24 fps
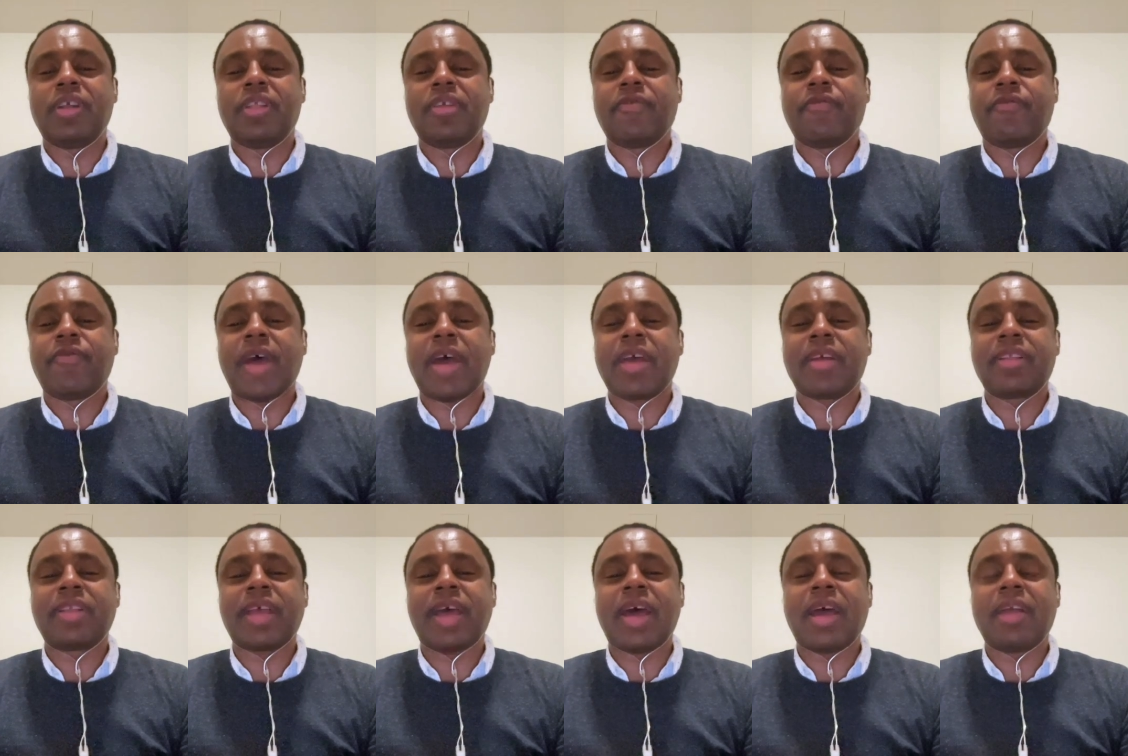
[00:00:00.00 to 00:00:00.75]
on the
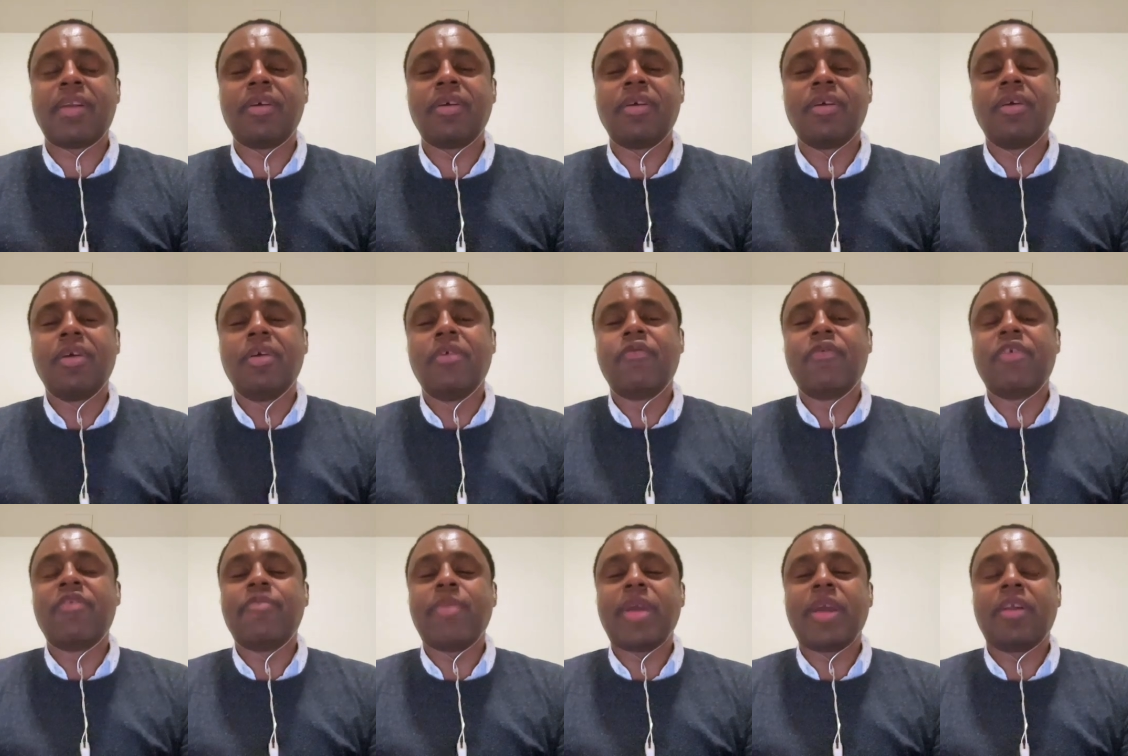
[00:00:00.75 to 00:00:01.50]
fact that
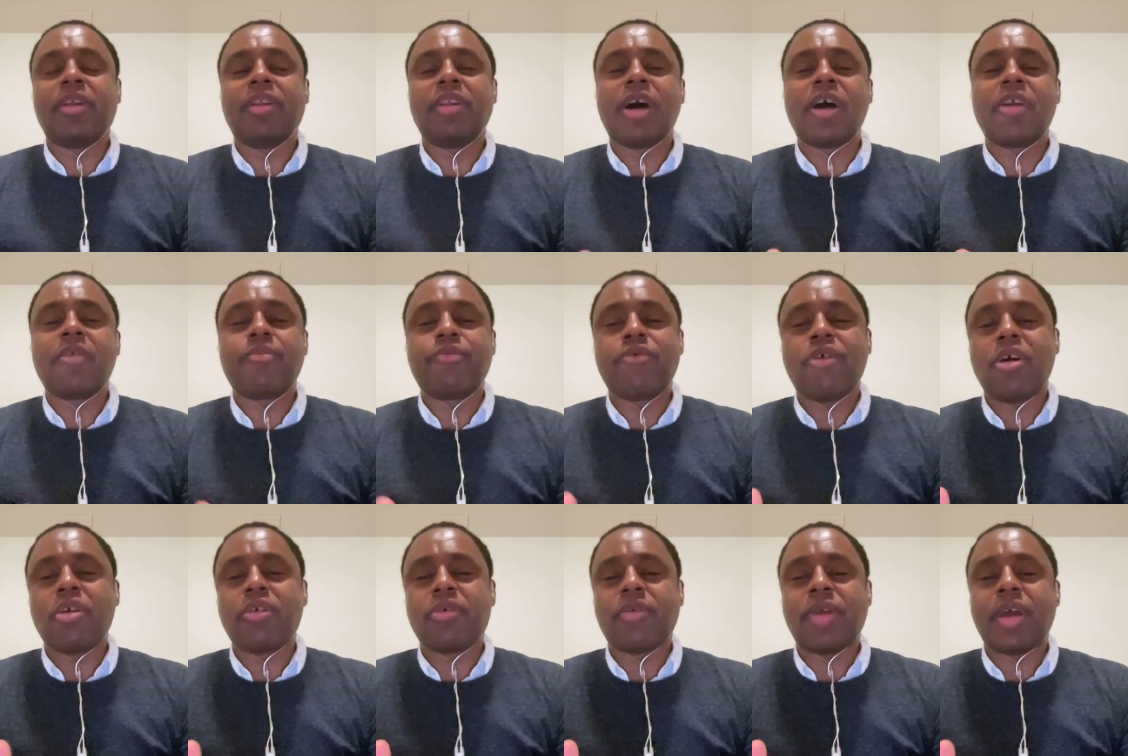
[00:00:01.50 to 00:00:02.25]
we've made a lot of
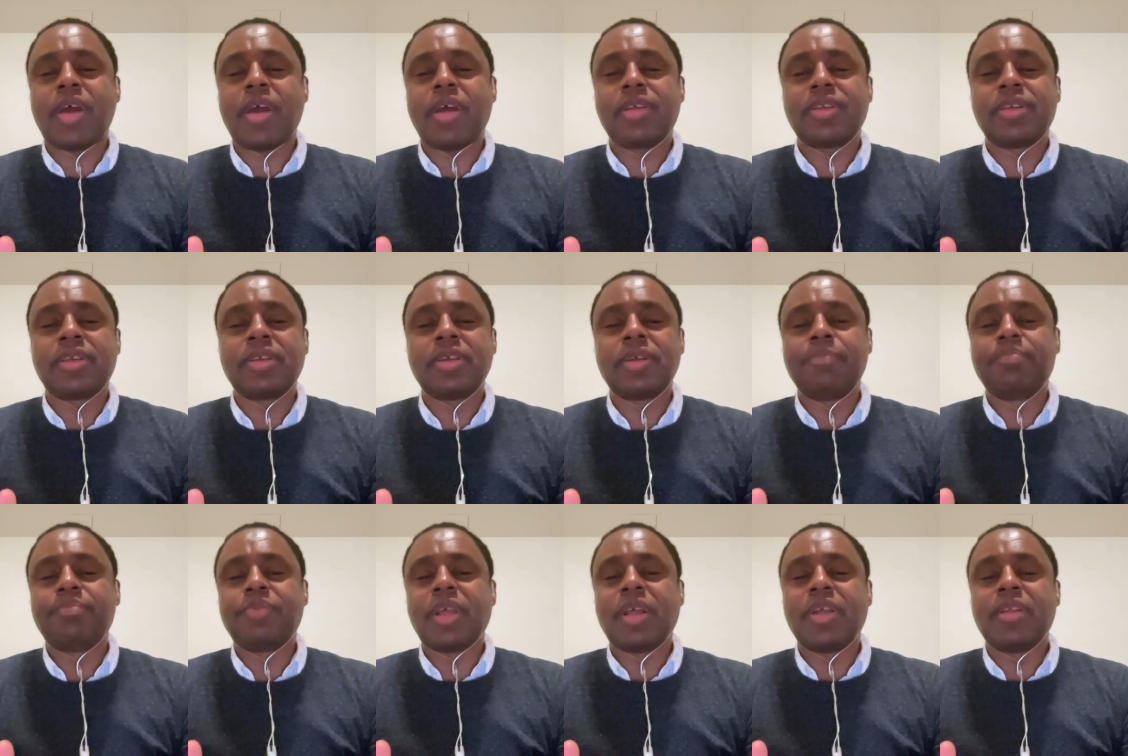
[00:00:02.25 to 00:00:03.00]
progress
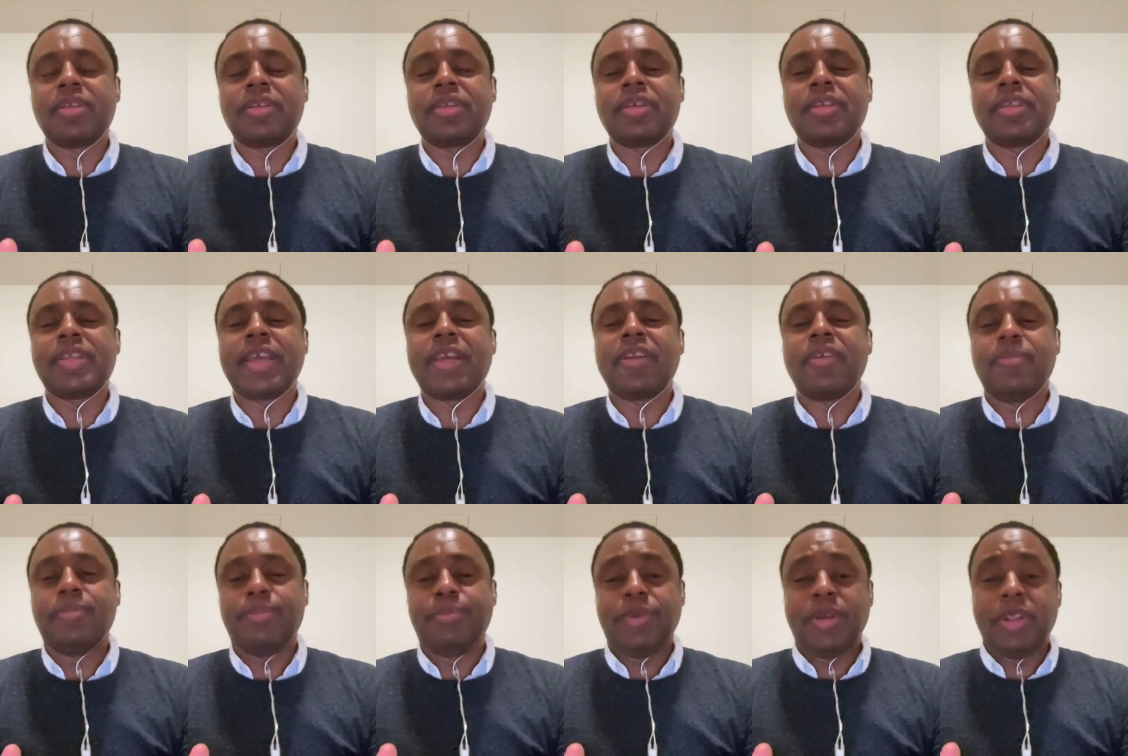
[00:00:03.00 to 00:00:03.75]
in
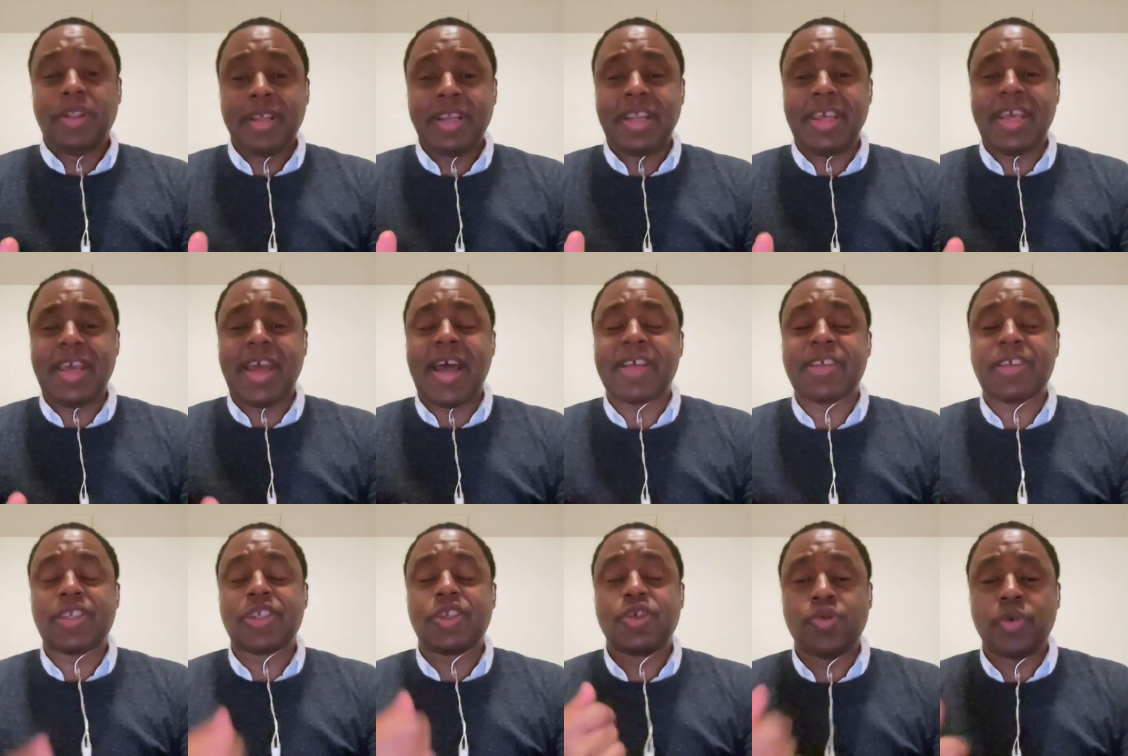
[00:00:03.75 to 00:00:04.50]
sustainability
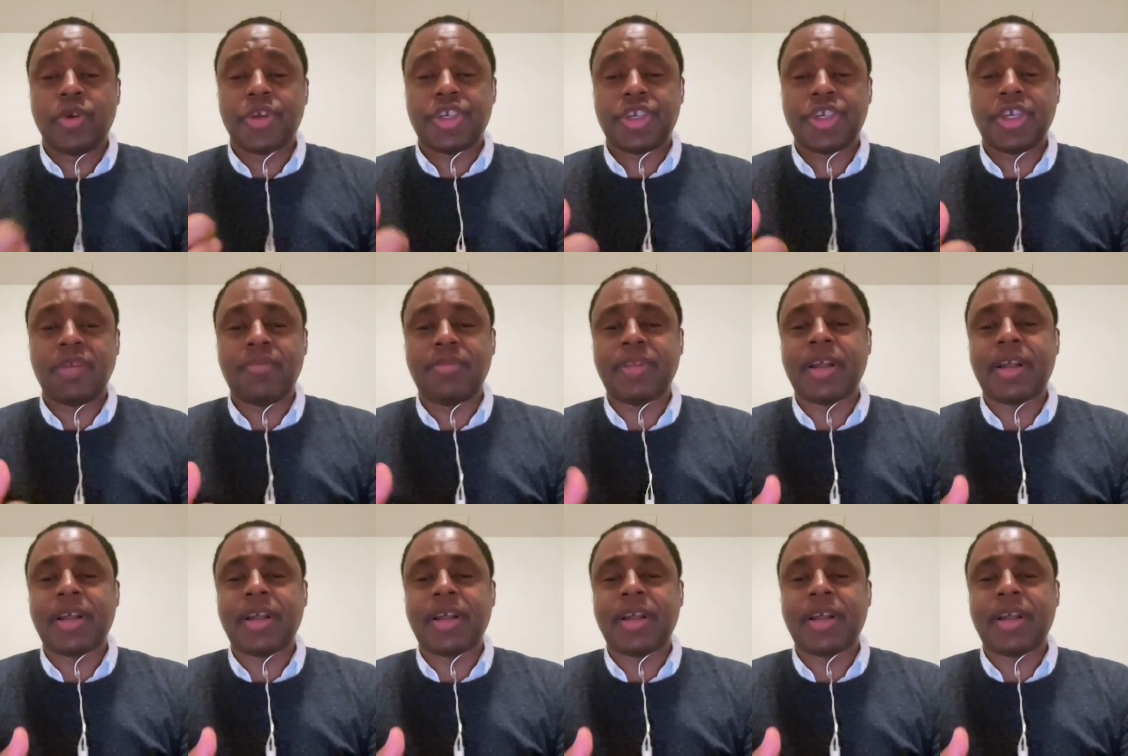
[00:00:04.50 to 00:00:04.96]
as stewardship.